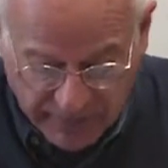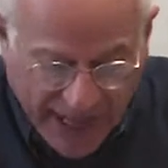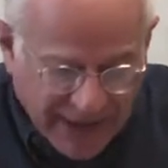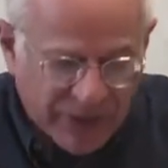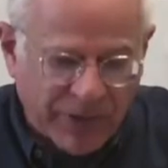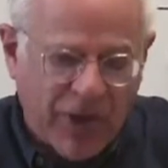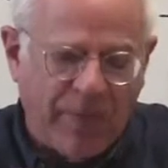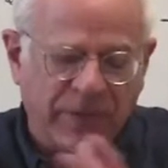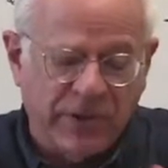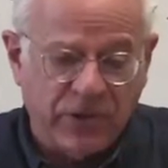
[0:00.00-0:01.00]
That's what
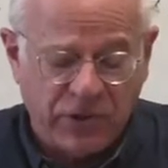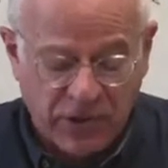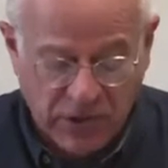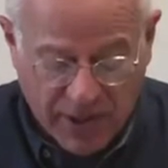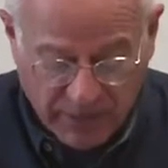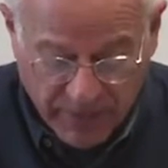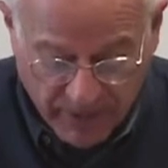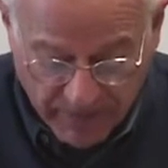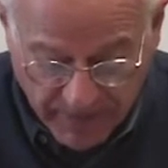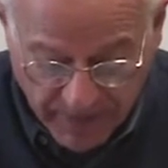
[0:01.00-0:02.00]
competition is all
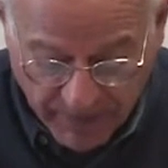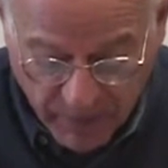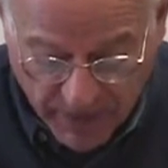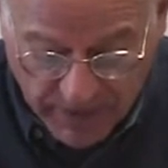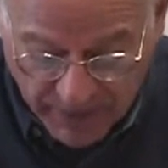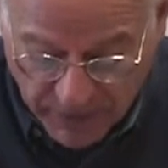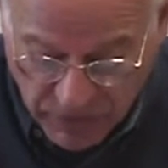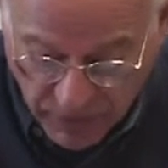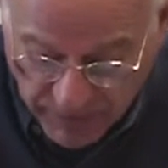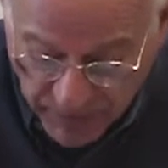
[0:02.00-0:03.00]
about, number one. Number
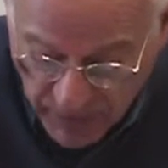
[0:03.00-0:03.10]
two,